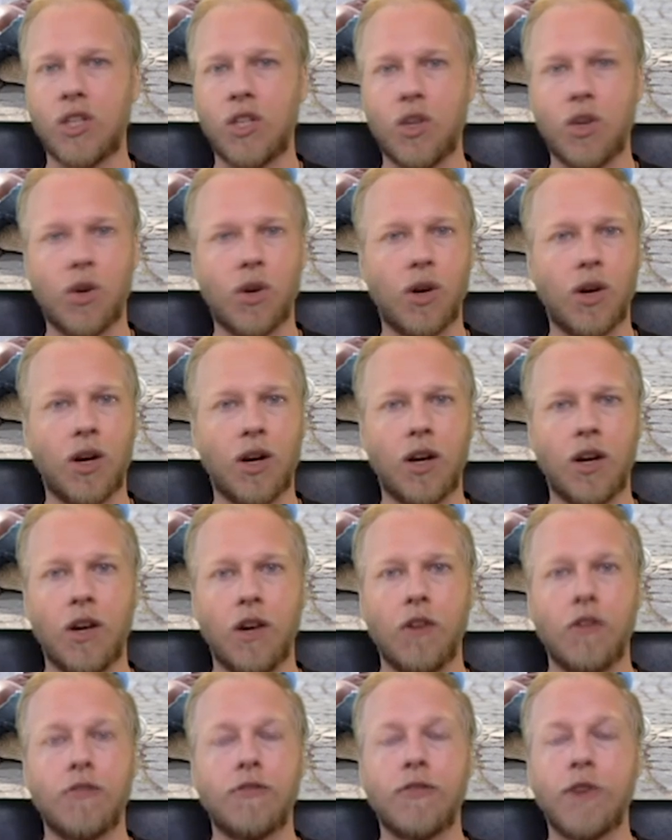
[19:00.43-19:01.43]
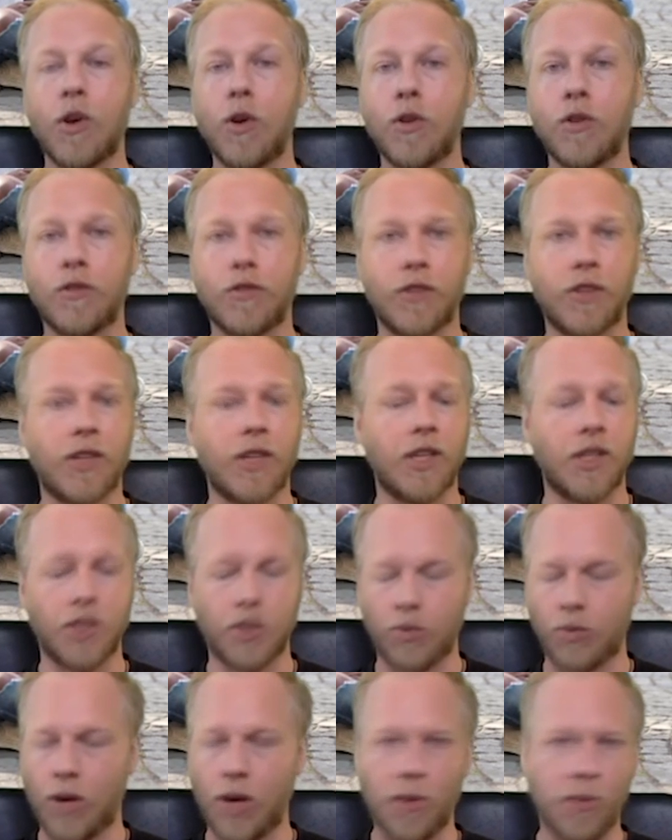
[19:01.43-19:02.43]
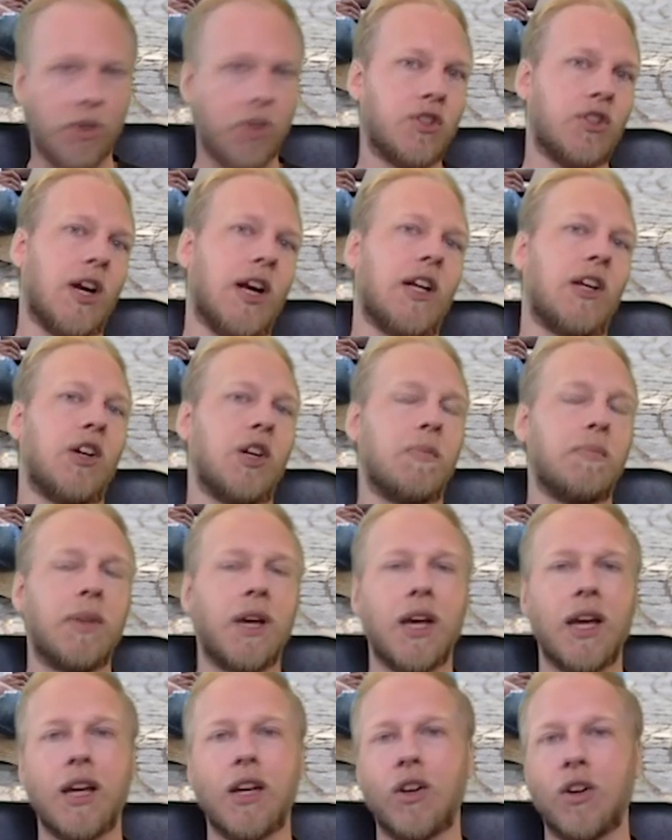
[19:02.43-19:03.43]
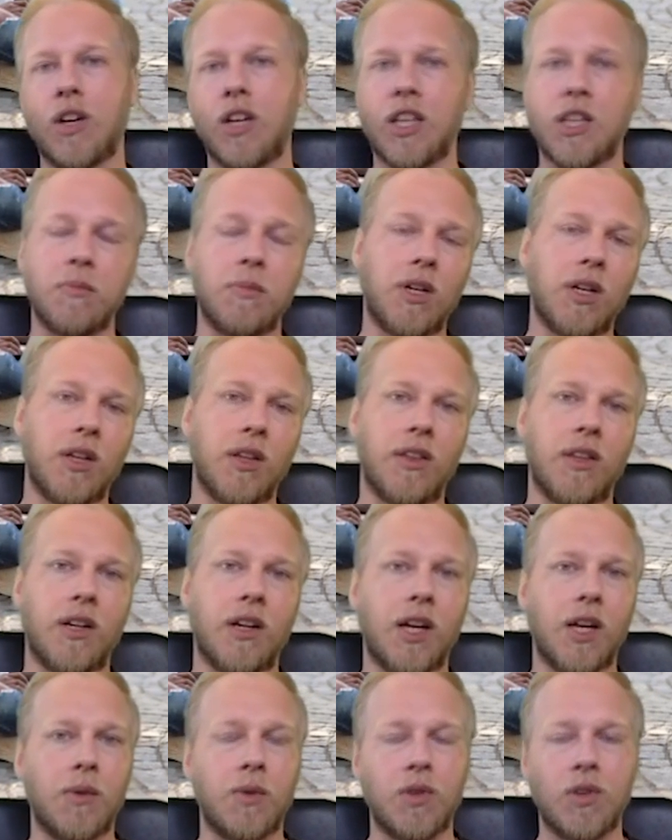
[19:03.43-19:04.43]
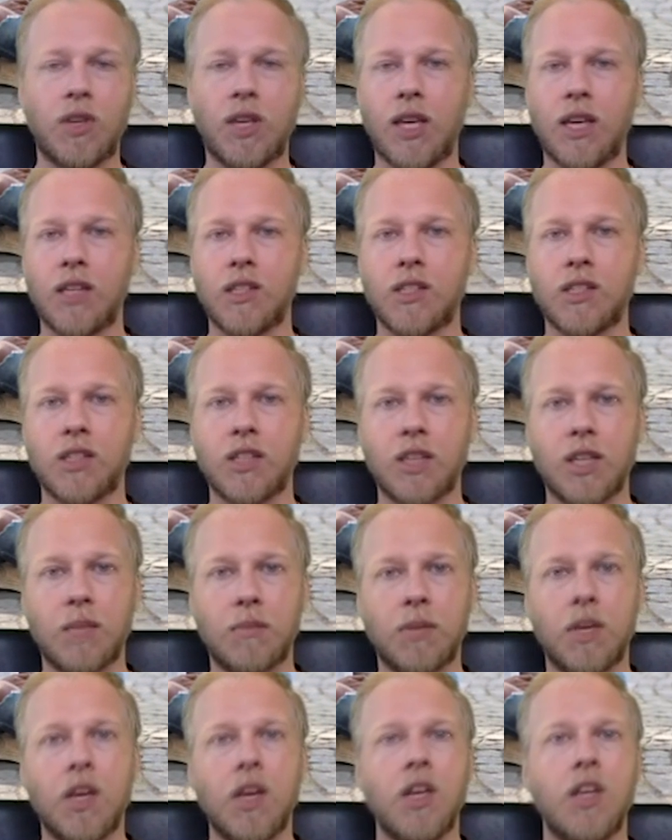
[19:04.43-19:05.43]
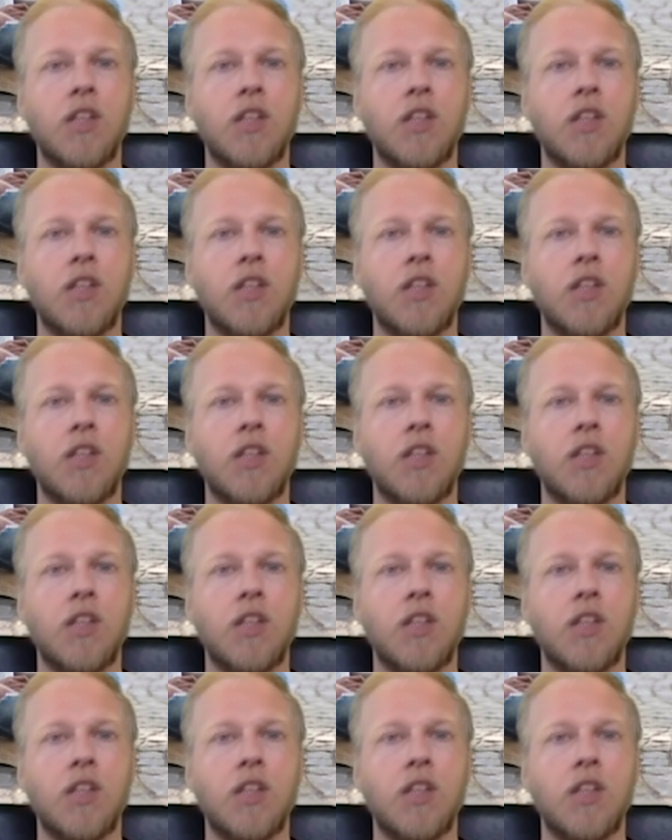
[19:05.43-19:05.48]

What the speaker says: your phone for this right when you're trying to go to bed or in the middle of the night when you can't sleep.